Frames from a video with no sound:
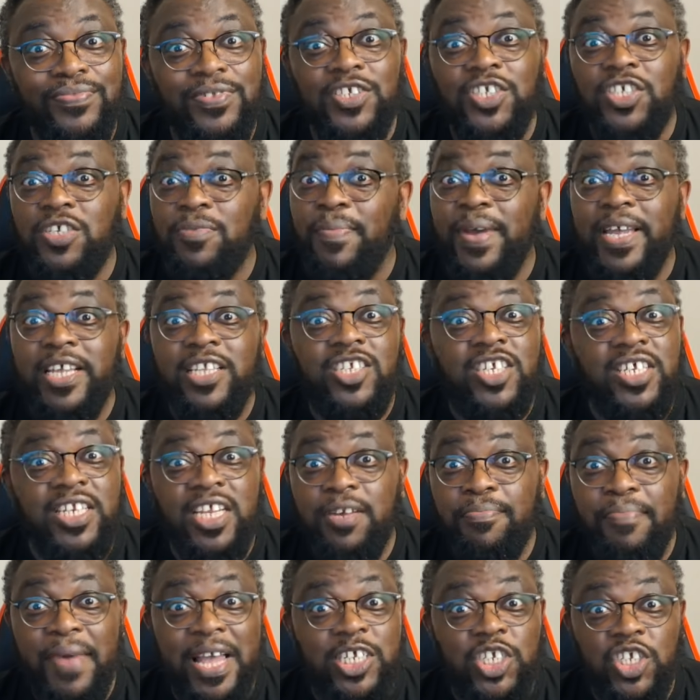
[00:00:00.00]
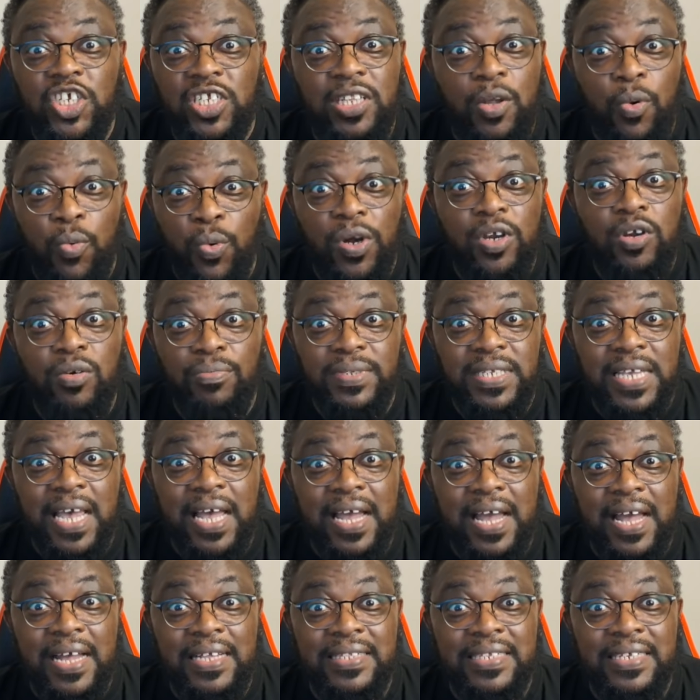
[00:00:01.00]
She didn't mention the word
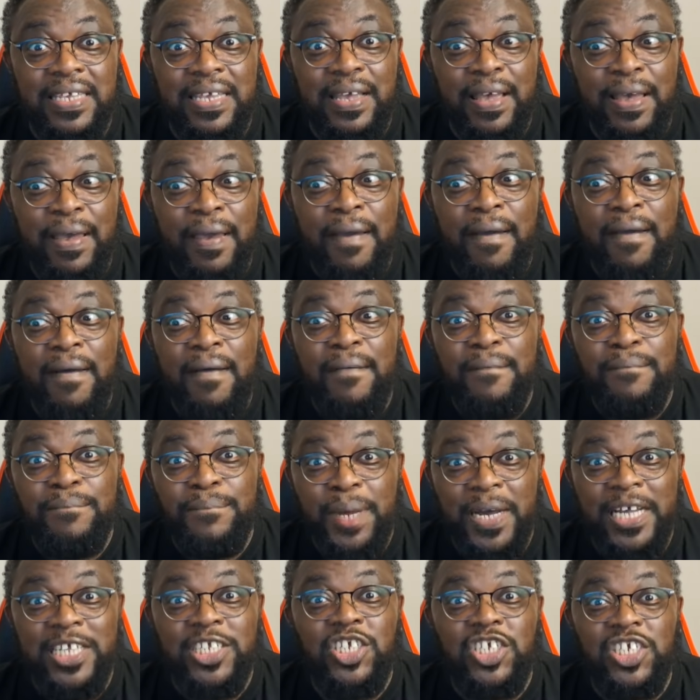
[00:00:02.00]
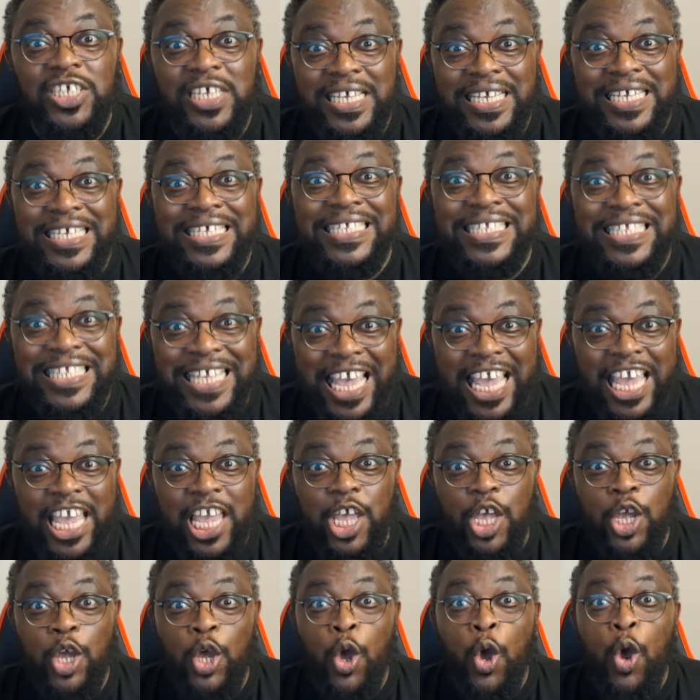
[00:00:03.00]
umtagati, but she is
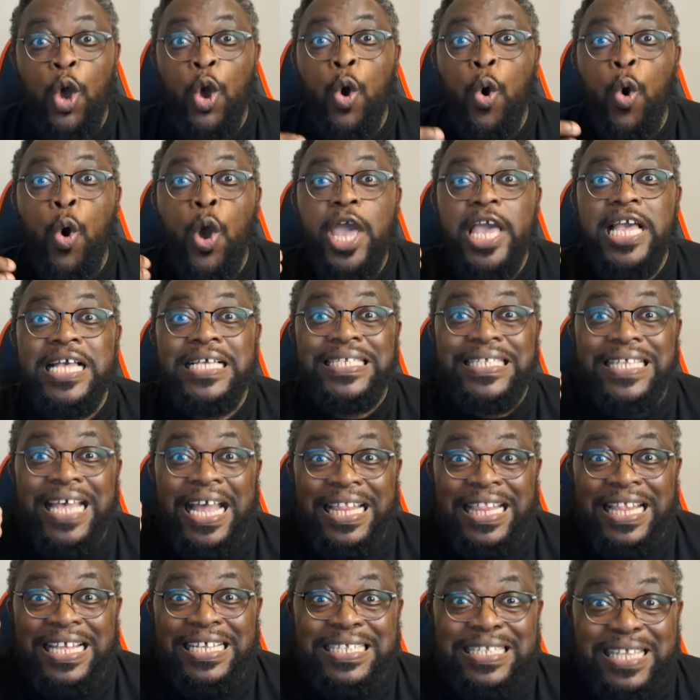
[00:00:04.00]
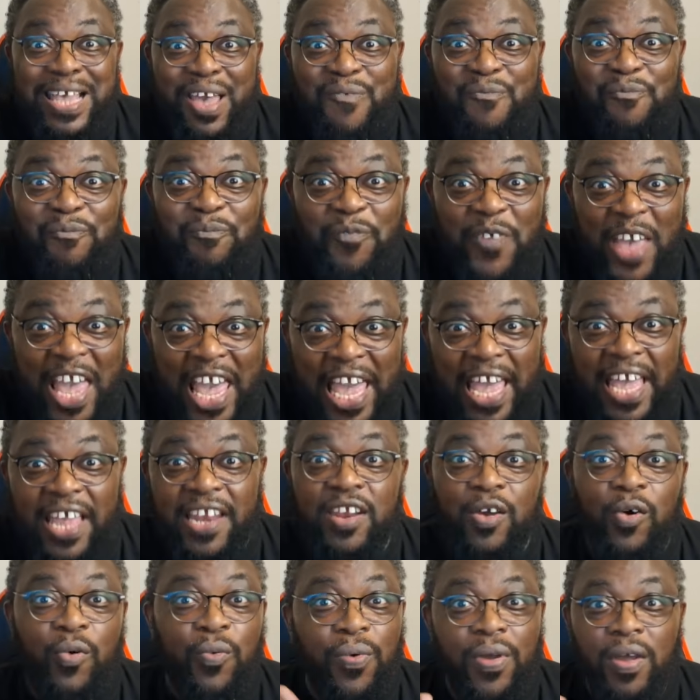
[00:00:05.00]
saying isandla
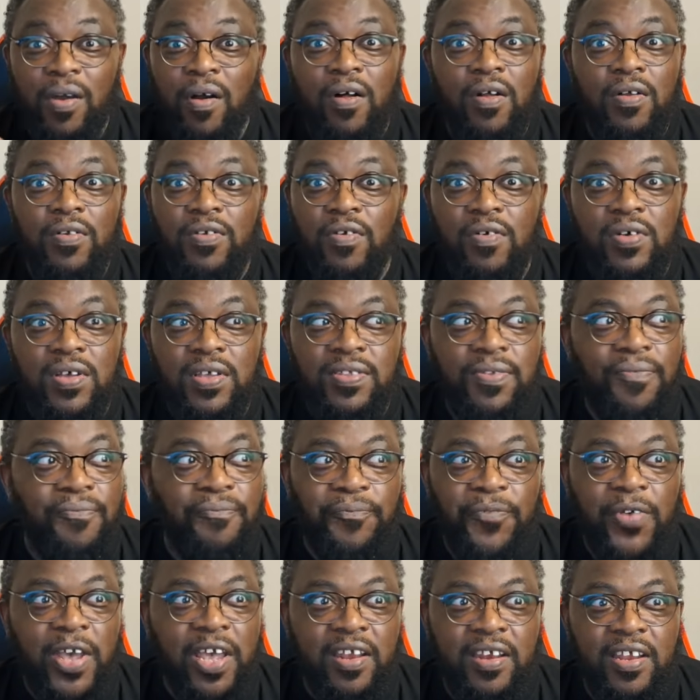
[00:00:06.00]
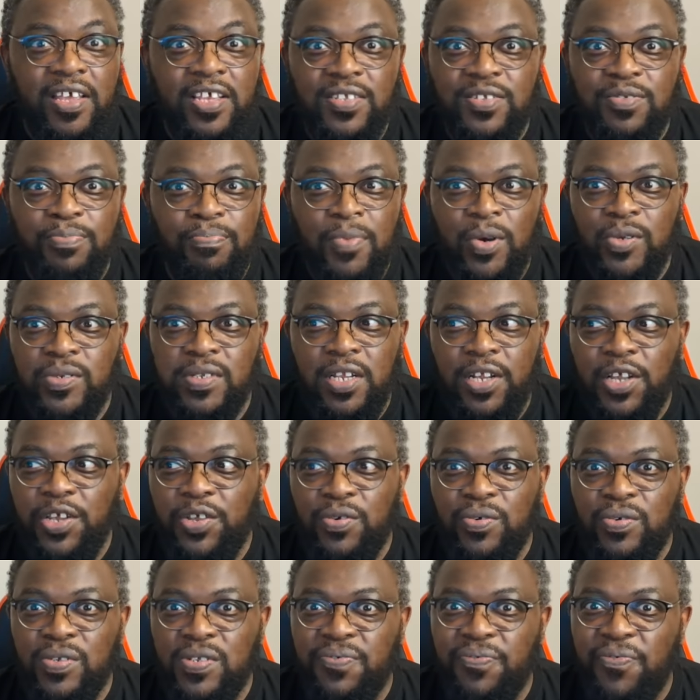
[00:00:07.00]
semfene. We all know imfene is mostly
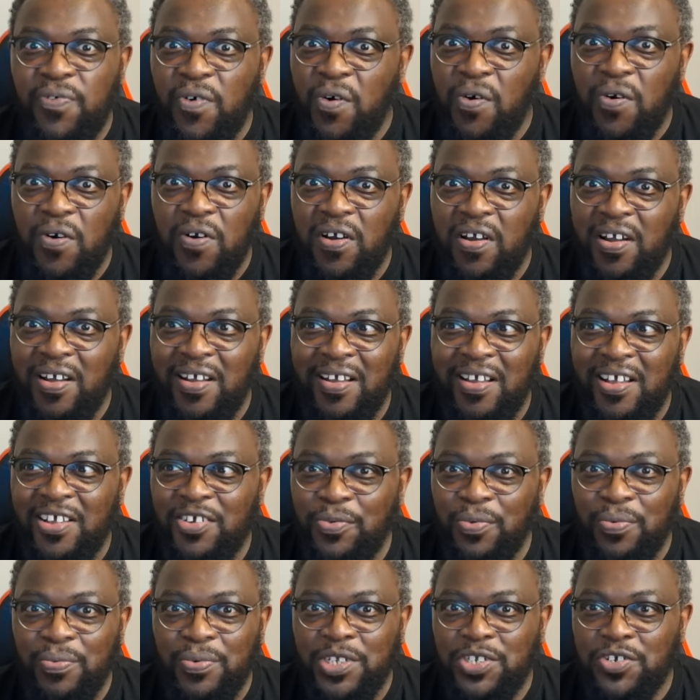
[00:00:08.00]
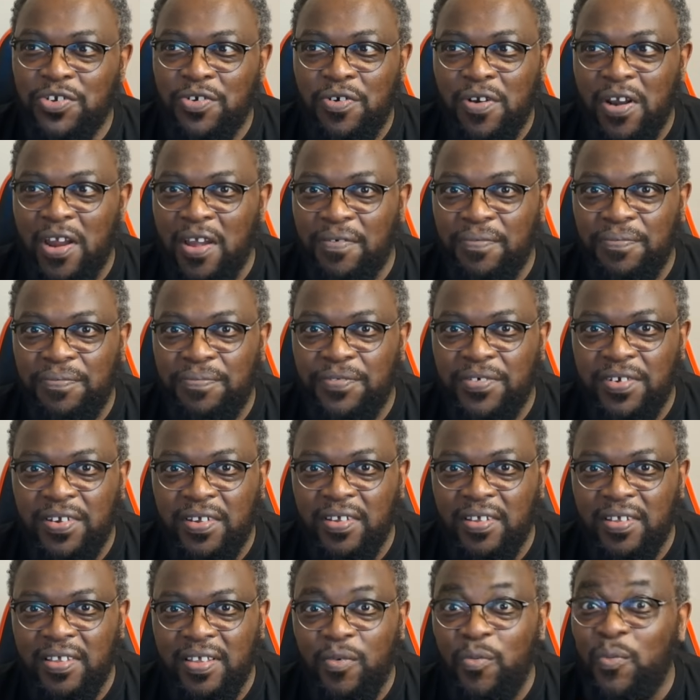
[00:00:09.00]
used for witchcraft.
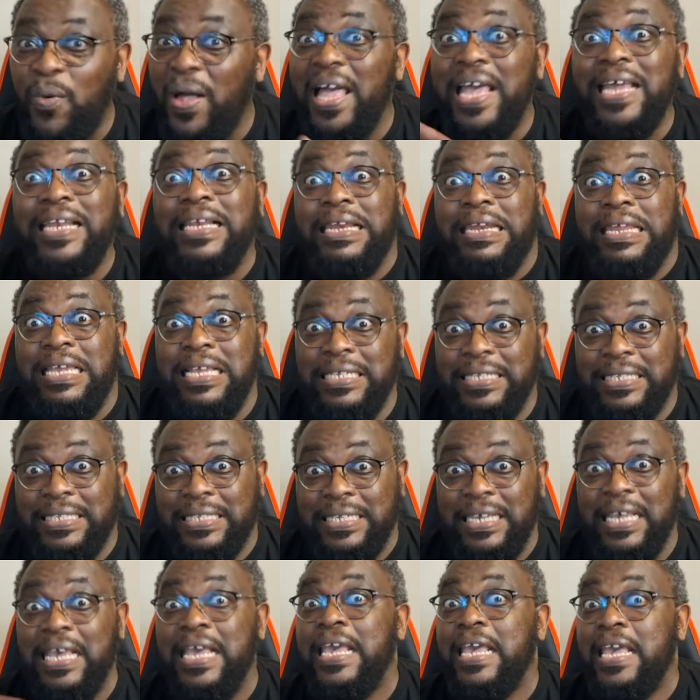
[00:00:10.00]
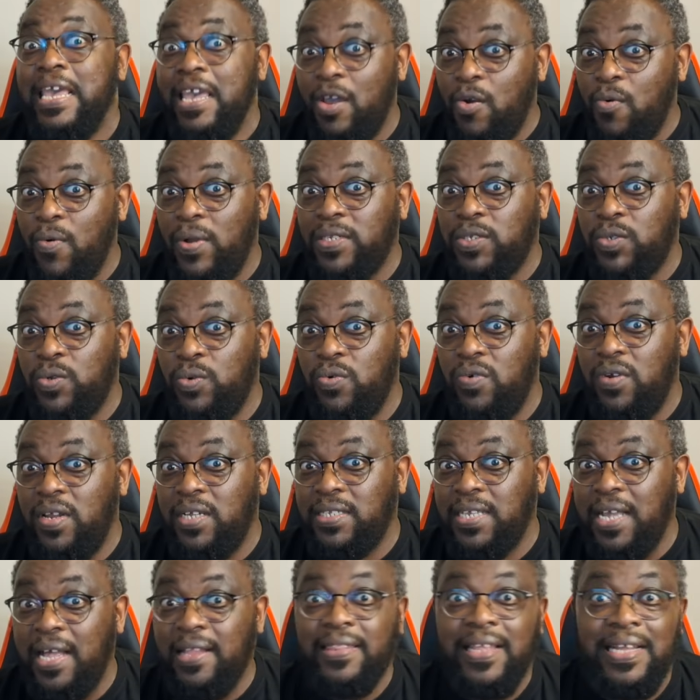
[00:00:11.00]
Well, at least in KwaZulu
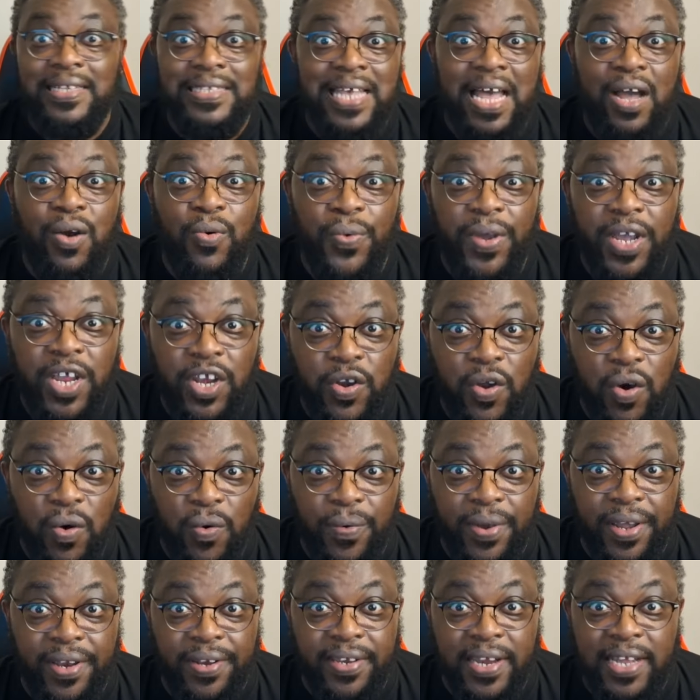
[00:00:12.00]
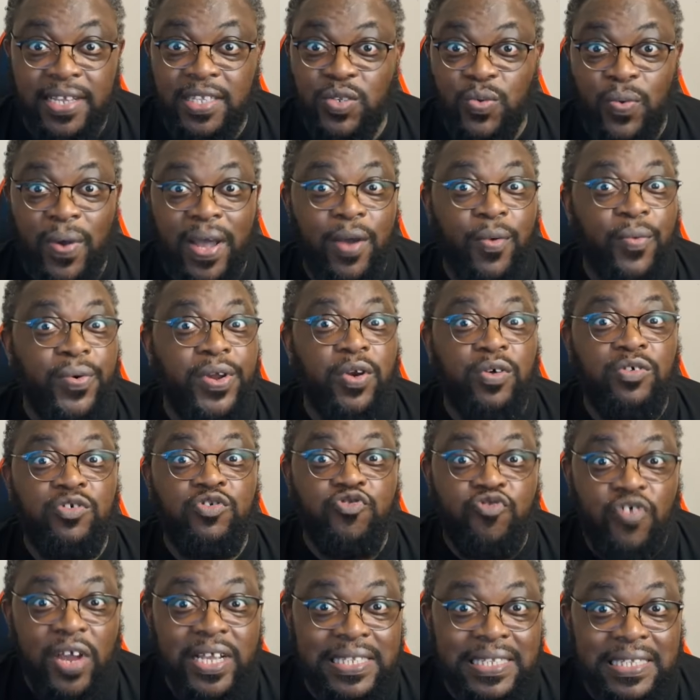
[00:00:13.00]
Natal, that's how we know it. That's why we don't
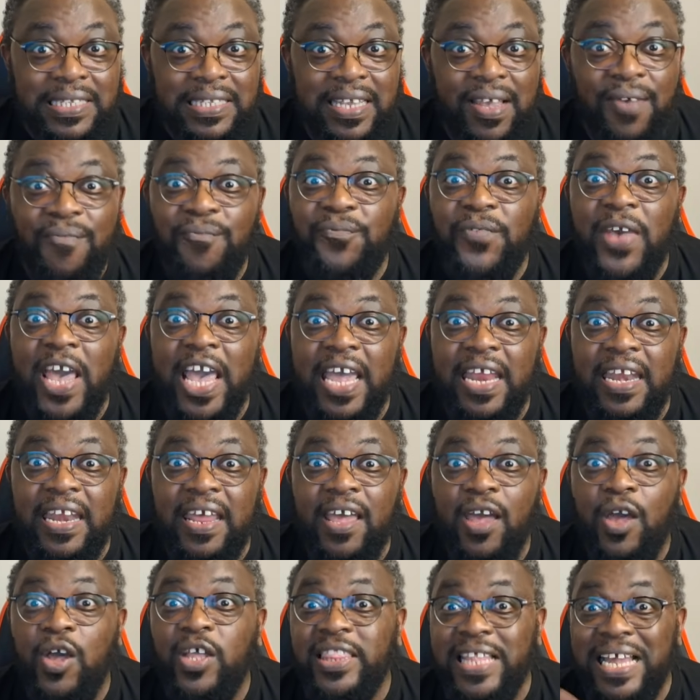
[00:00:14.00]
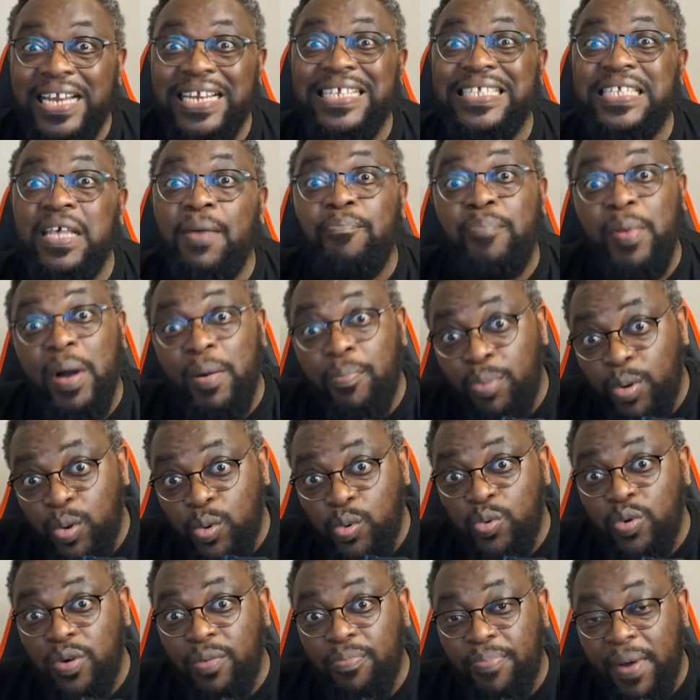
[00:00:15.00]
trust imfene. That is a
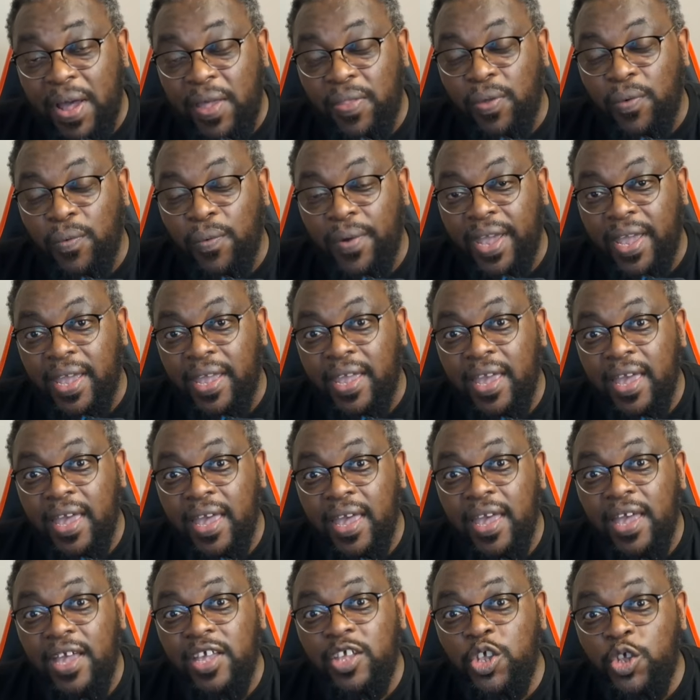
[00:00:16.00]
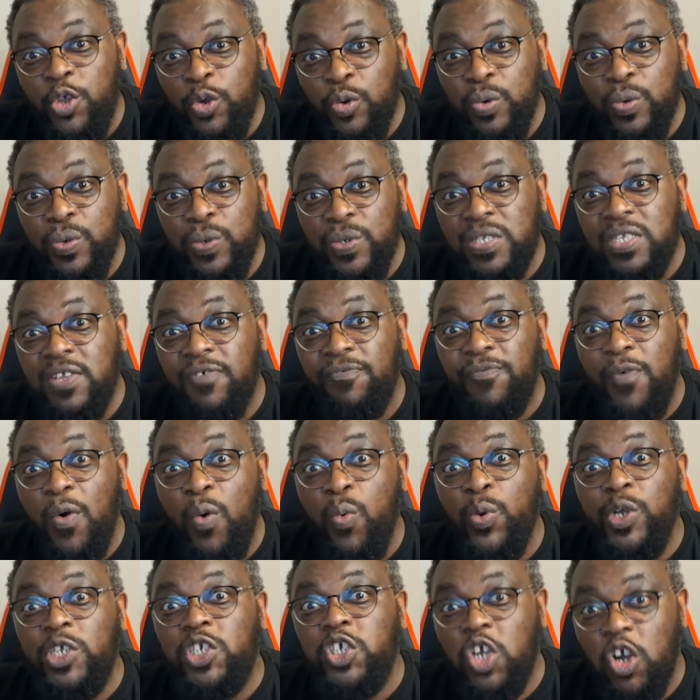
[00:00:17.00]
baboon, by the way, used for
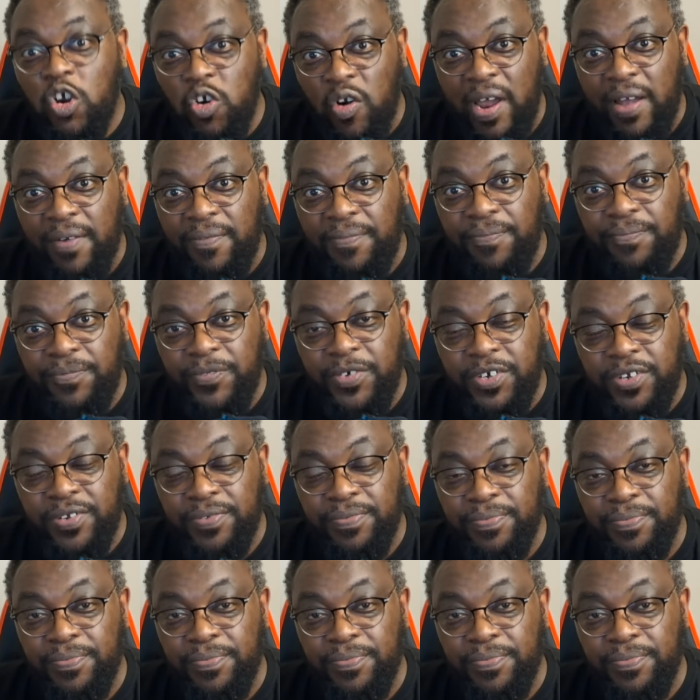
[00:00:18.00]
witchcraft.